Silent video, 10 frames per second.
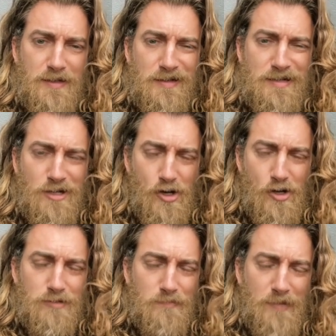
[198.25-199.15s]

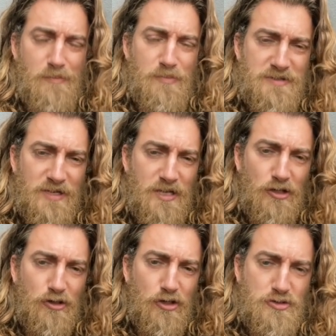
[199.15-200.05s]
called my
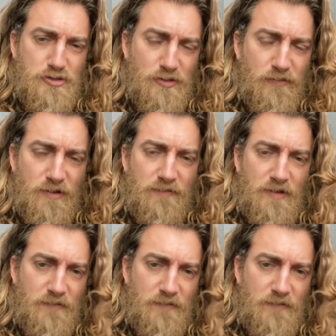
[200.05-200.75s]
particular conservative